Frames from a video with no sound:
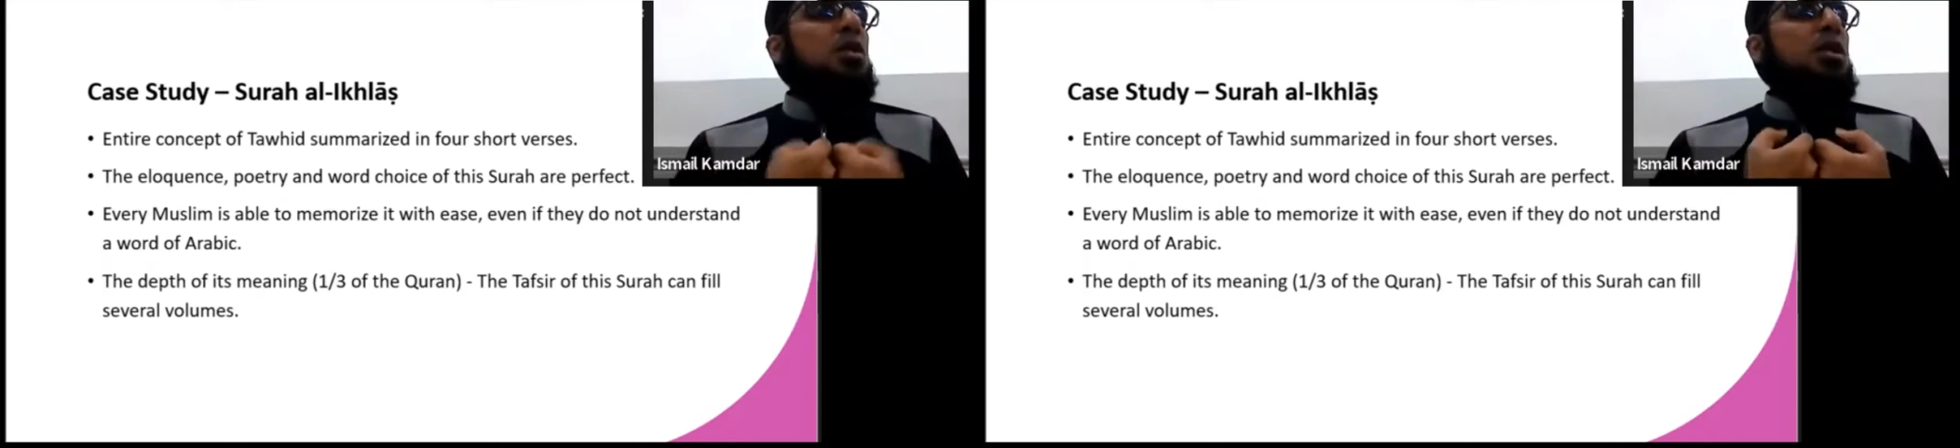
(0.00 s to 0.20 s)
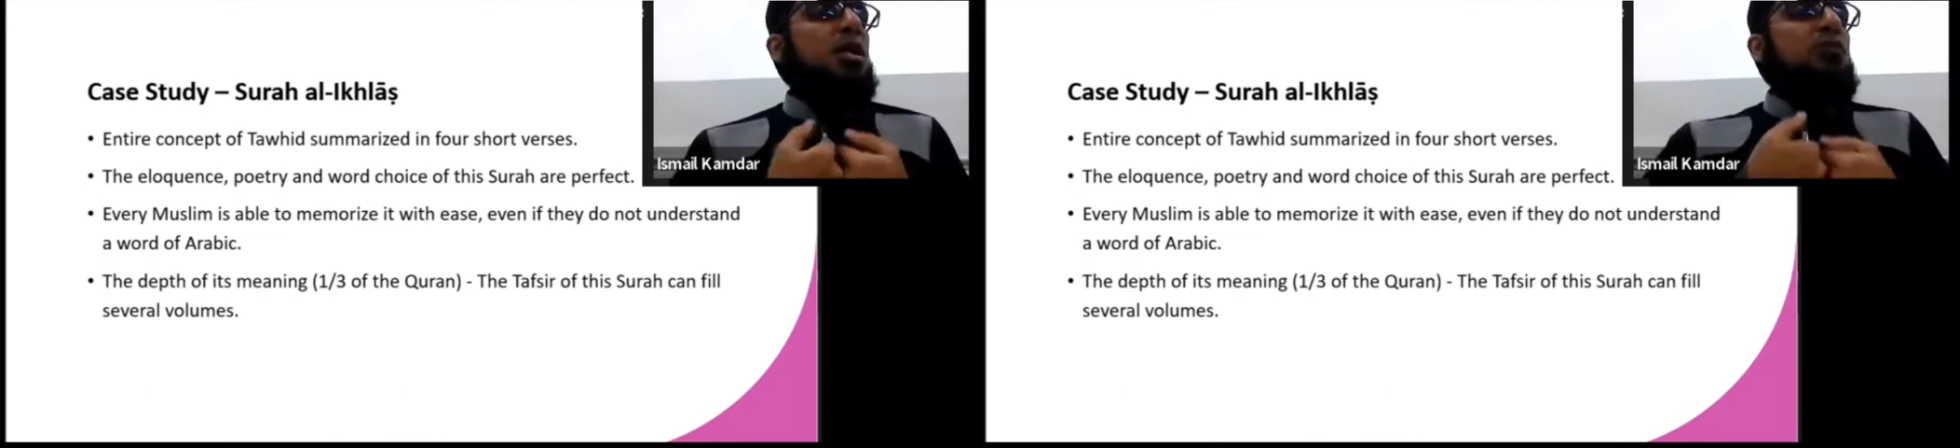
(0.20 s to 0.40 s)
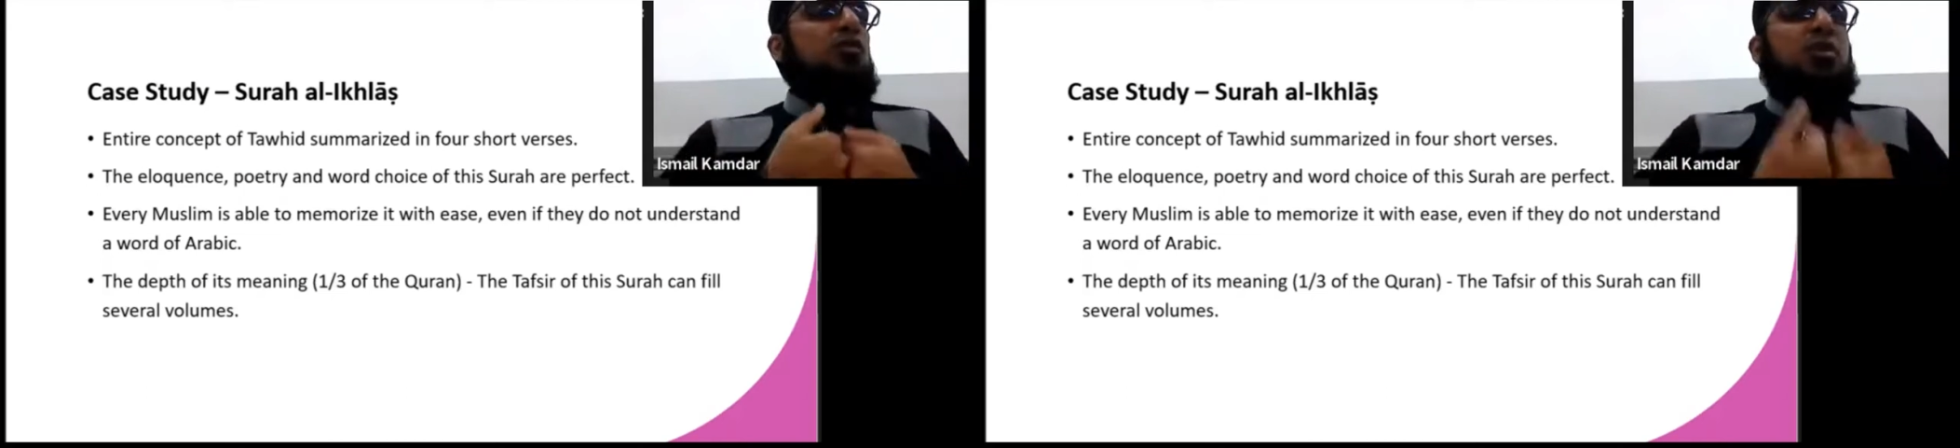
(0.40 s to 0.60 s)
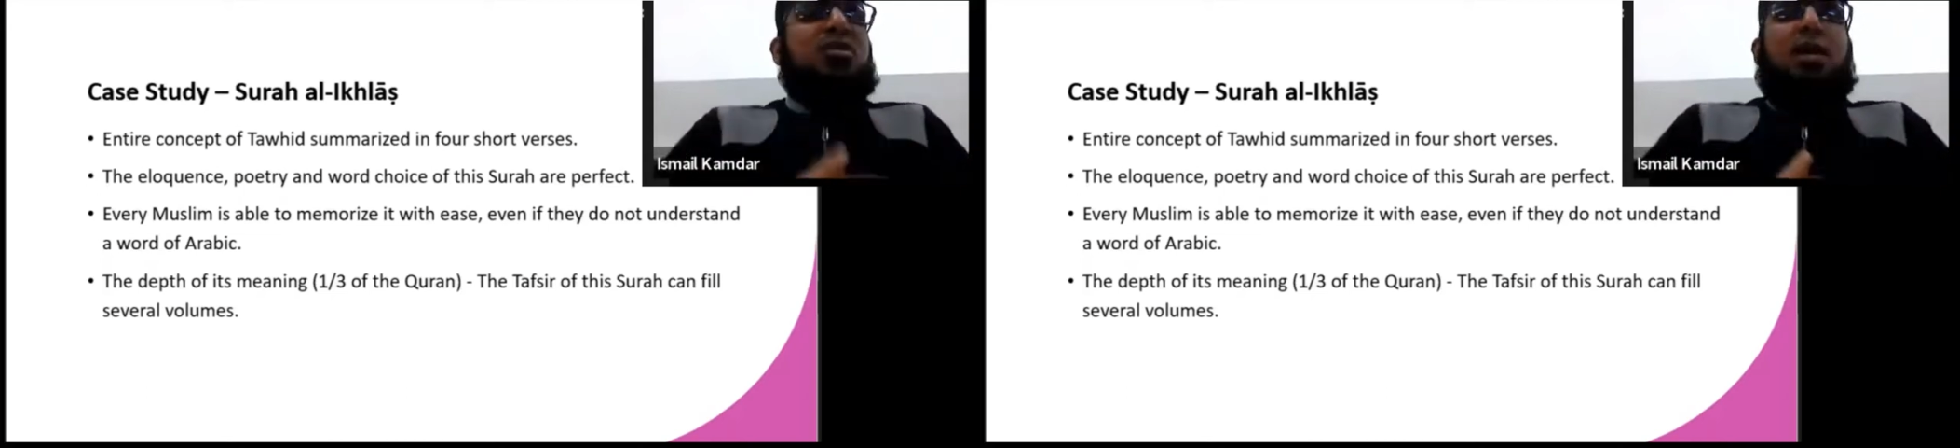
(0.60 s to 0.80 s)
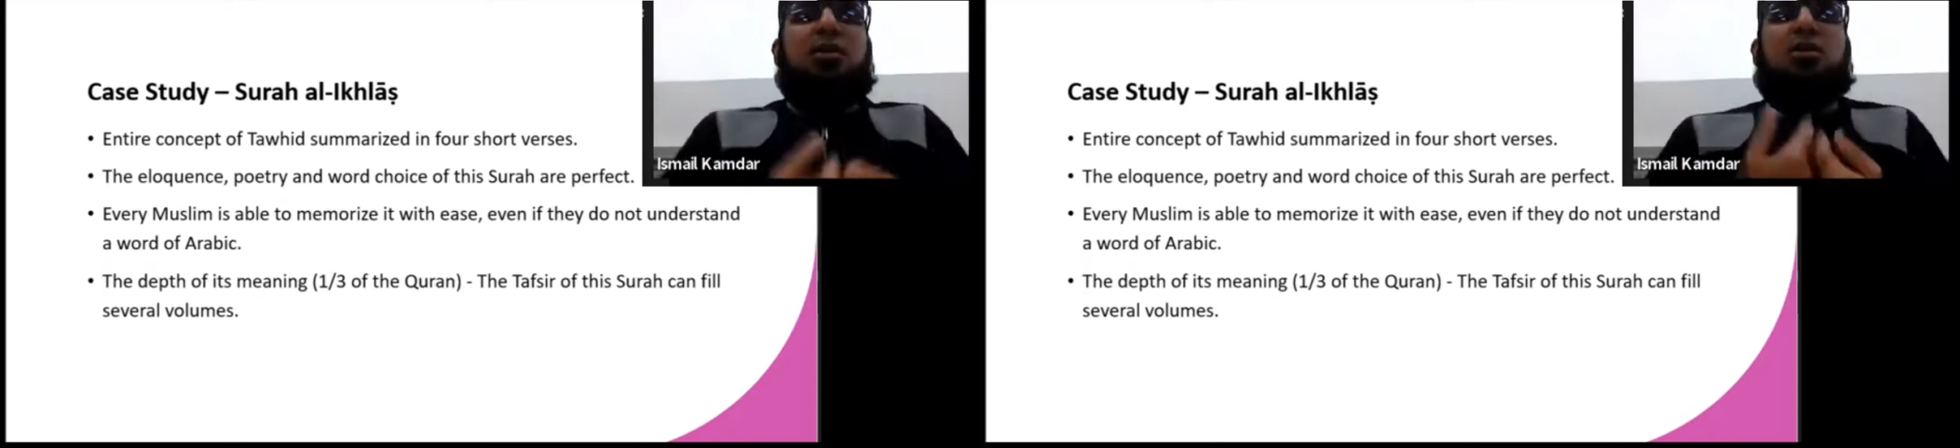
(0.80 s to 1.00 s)
that if you
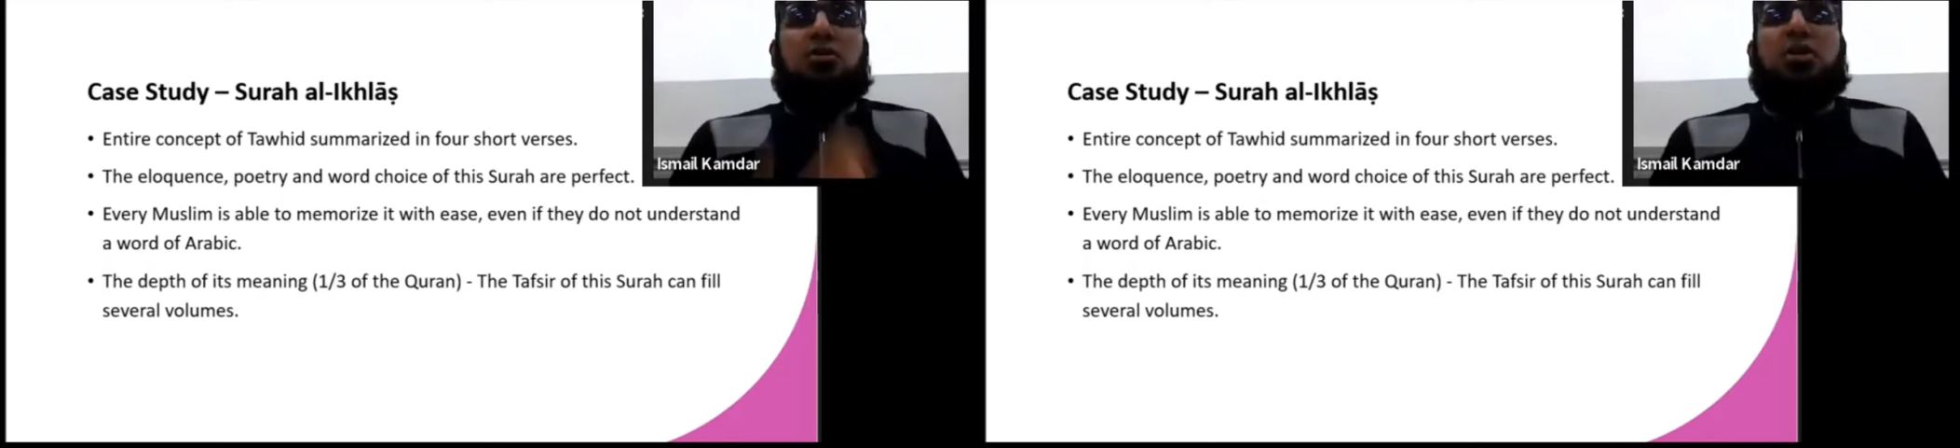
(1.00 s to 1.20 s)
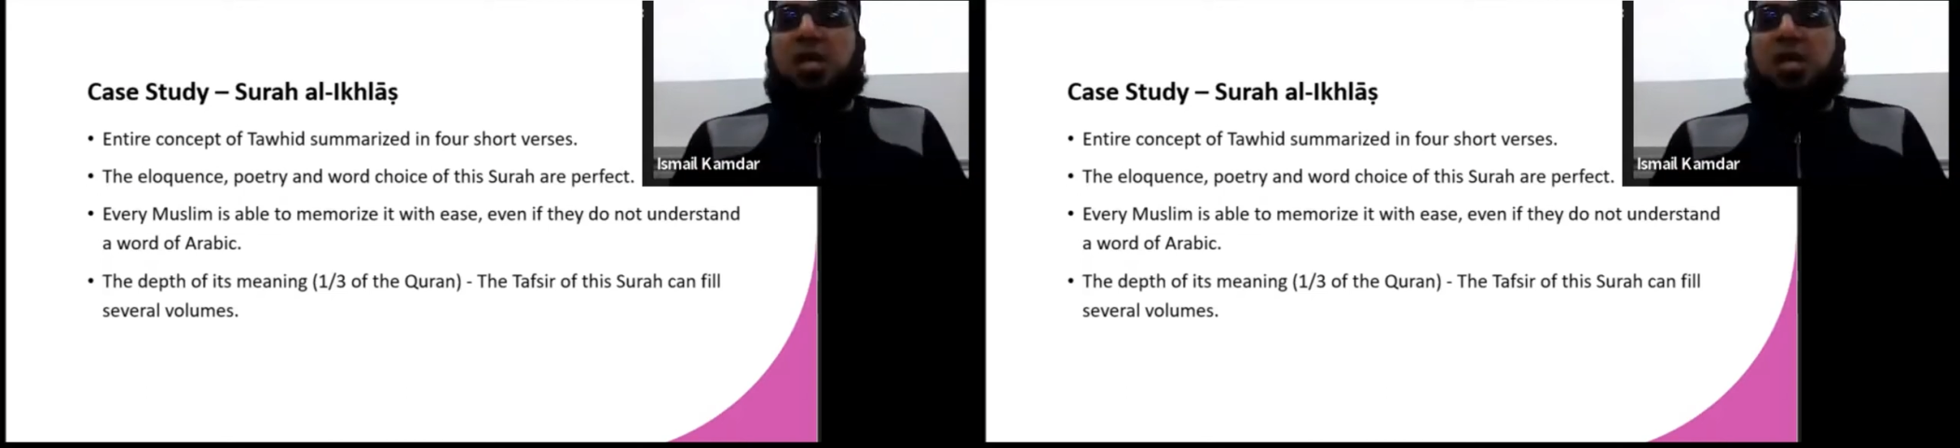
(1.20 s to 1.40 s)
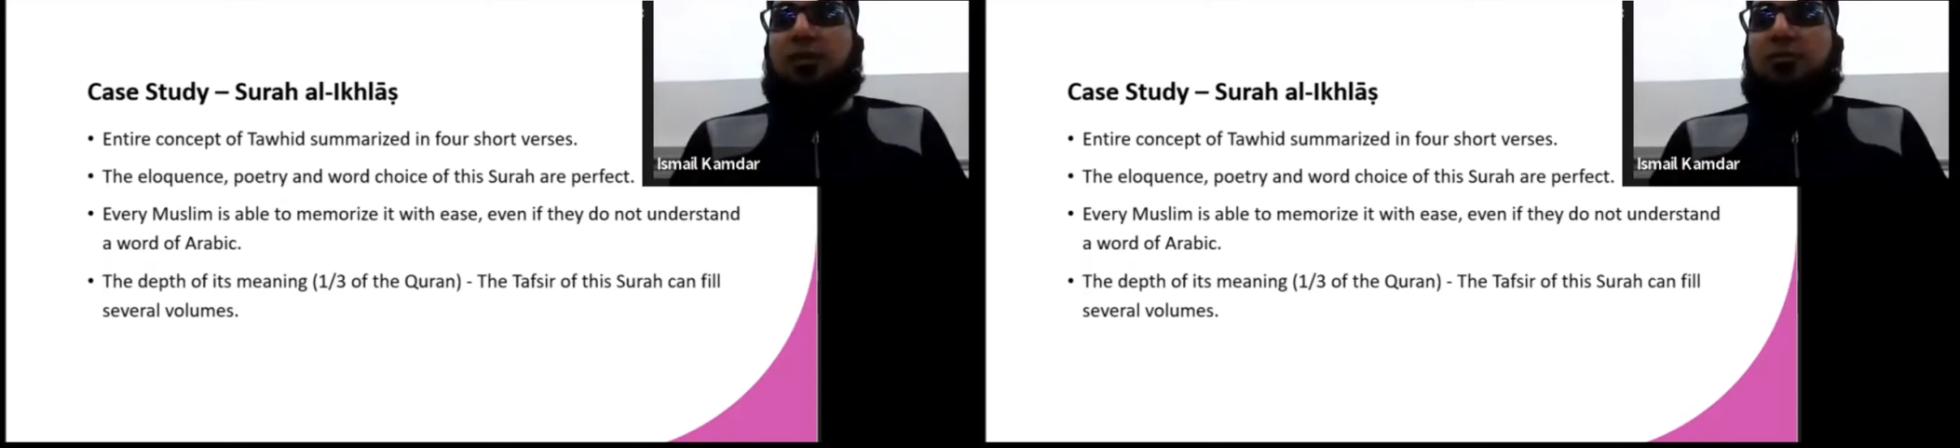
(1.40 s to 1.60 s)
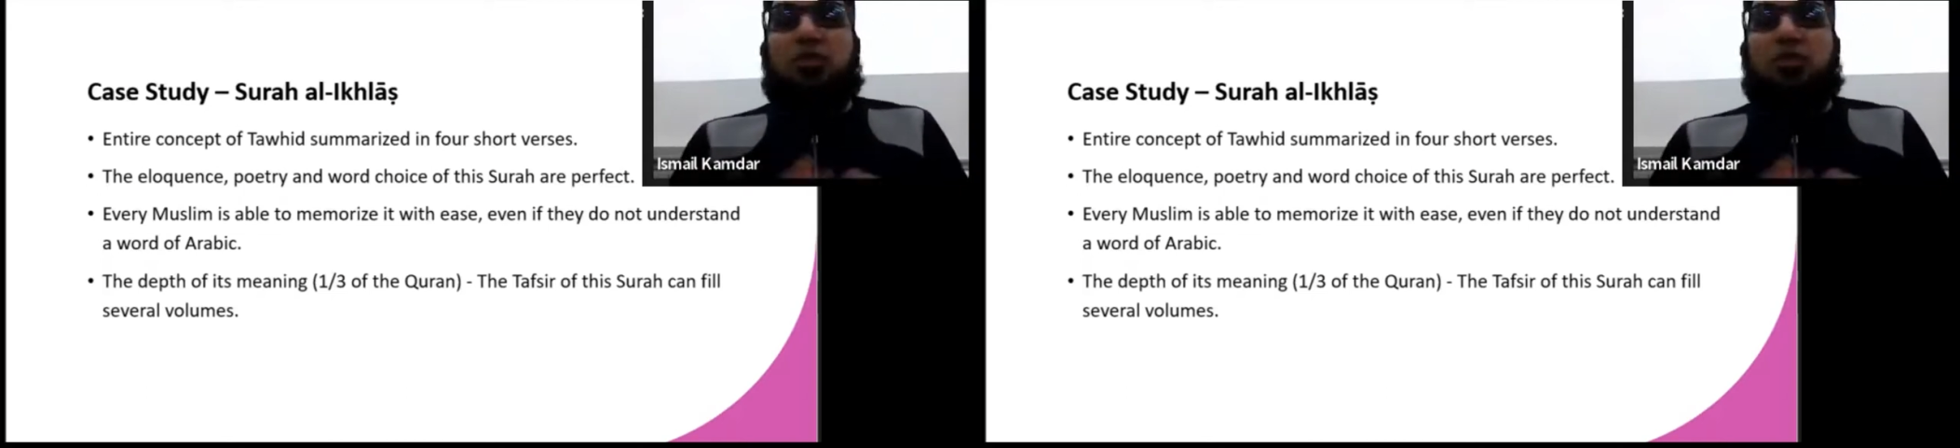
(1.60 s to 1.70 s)
recite it three times,